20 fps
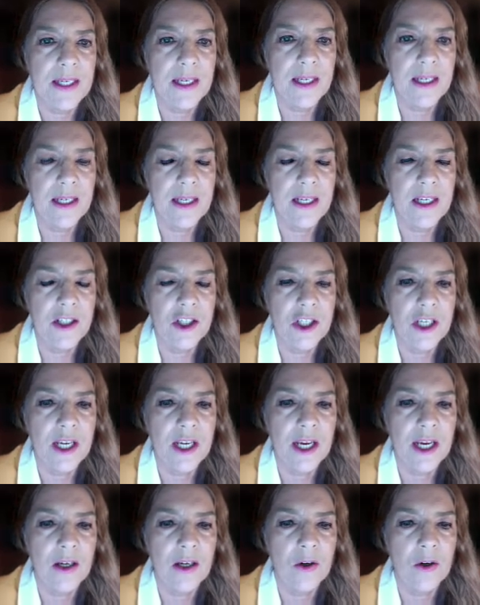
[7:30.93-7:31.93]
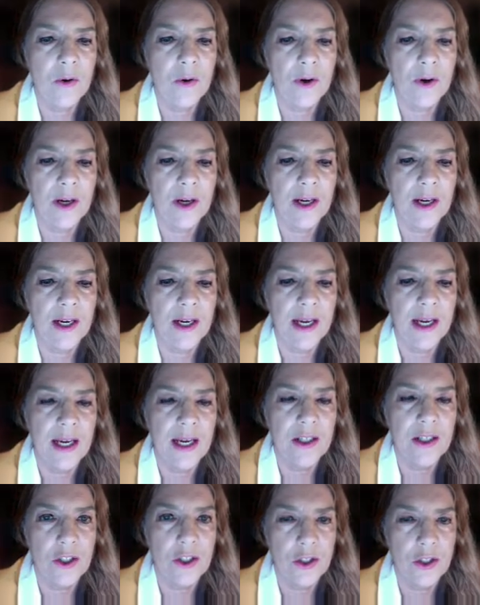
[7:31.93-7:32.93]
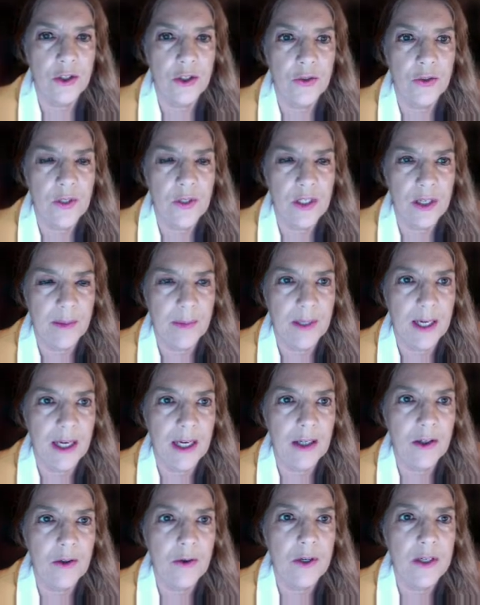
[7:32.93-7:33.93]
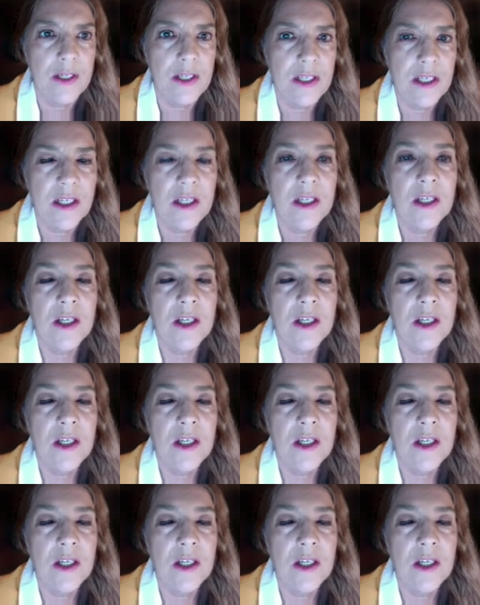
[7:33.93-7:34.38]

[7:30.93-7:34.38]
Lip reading: and each category had 2 subcategories.